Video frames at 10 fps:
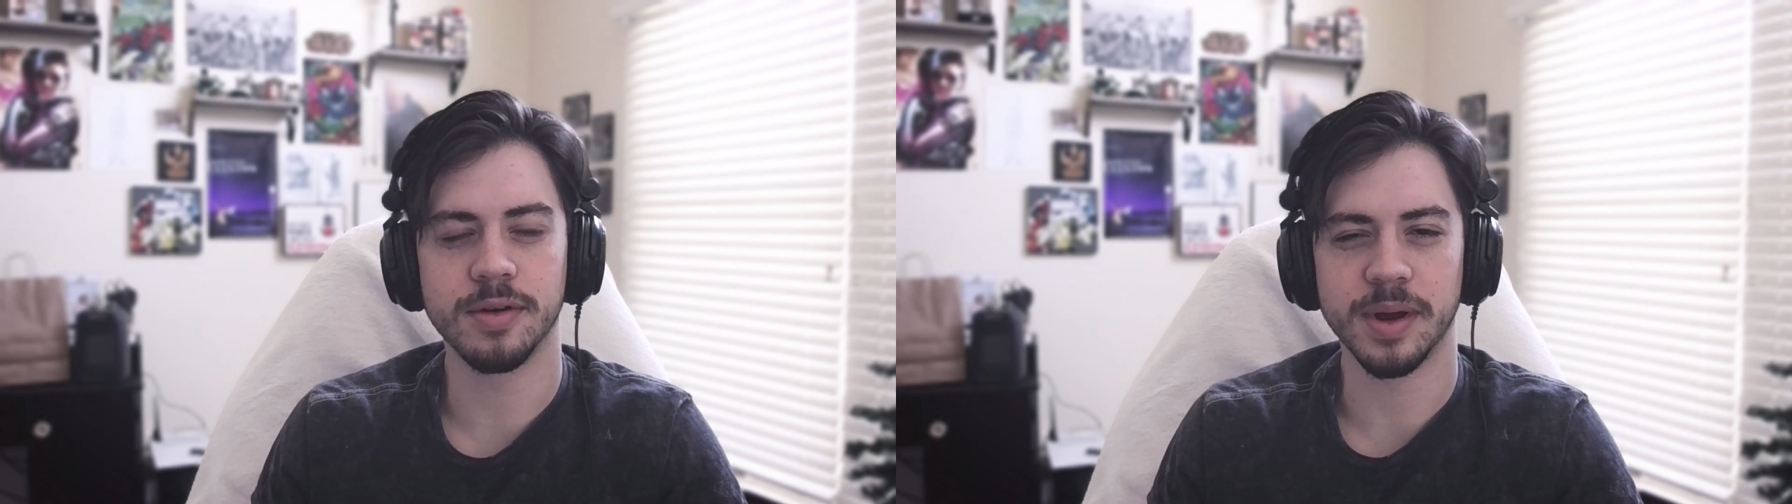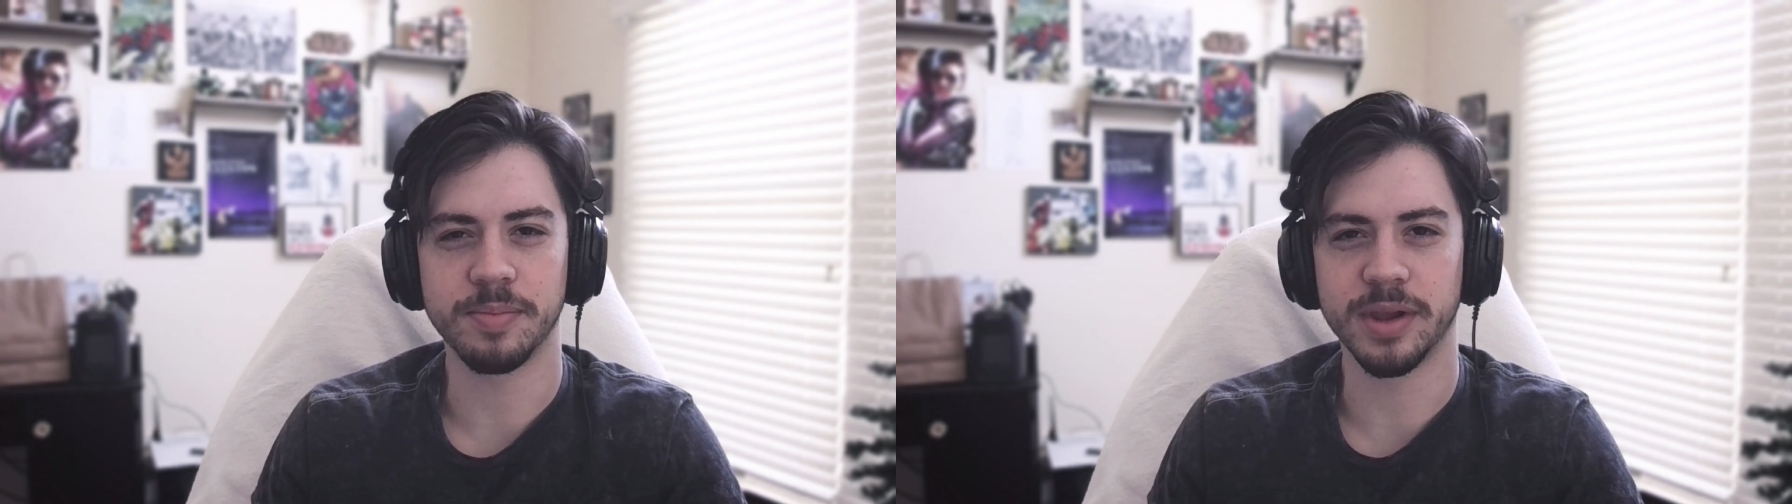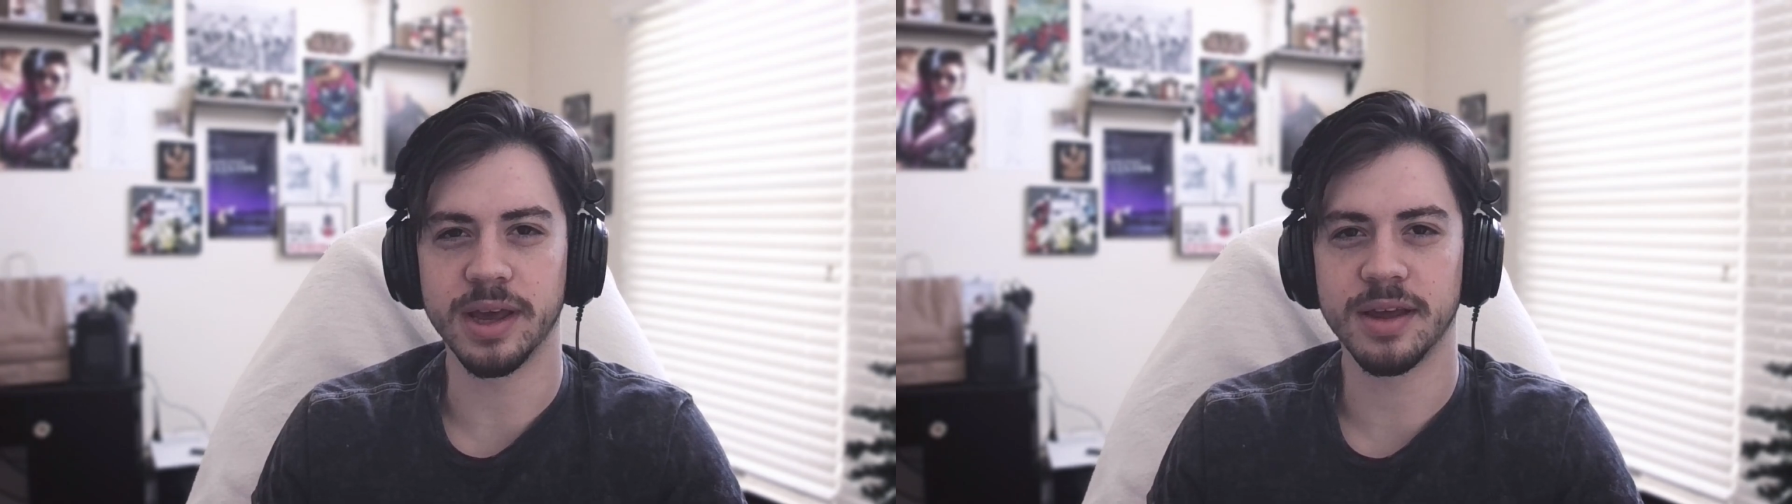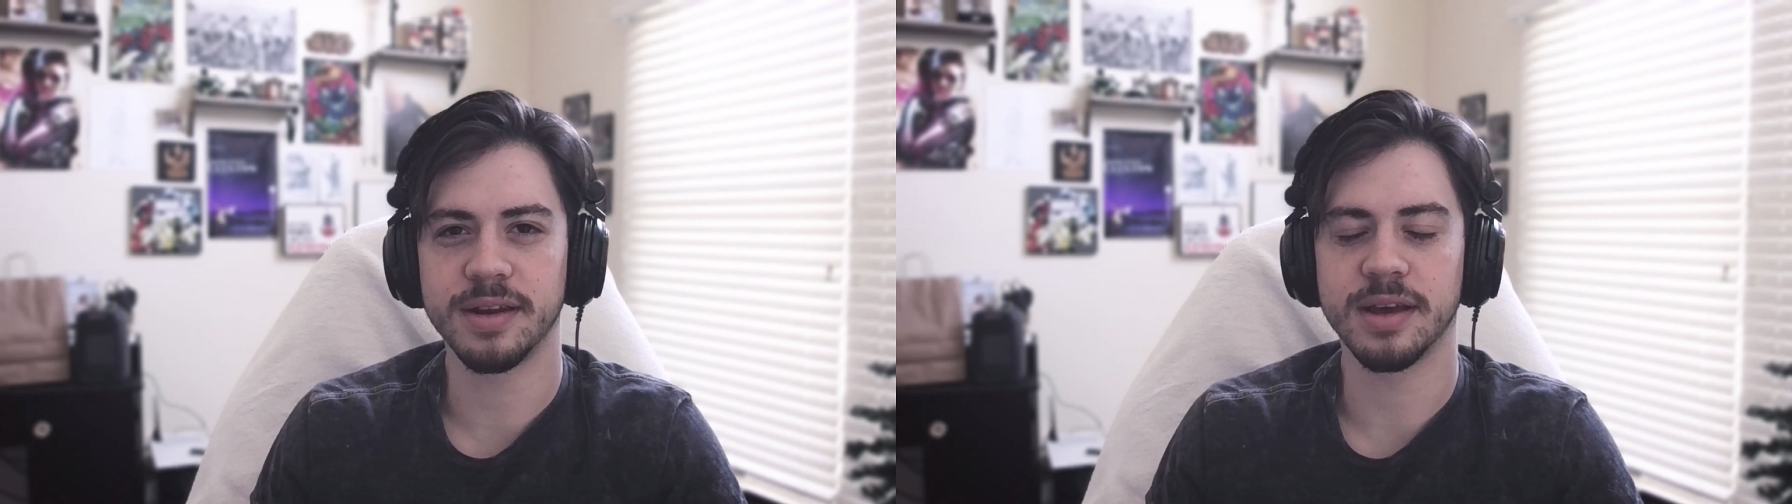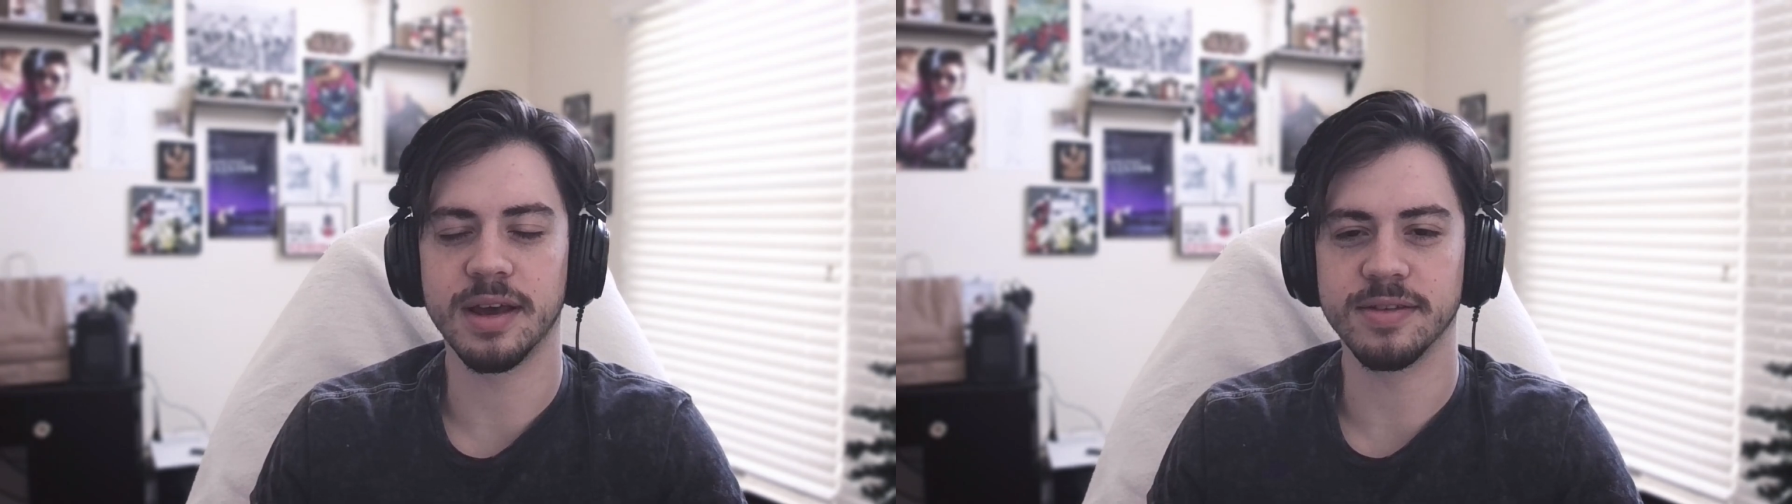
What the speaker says: to my plan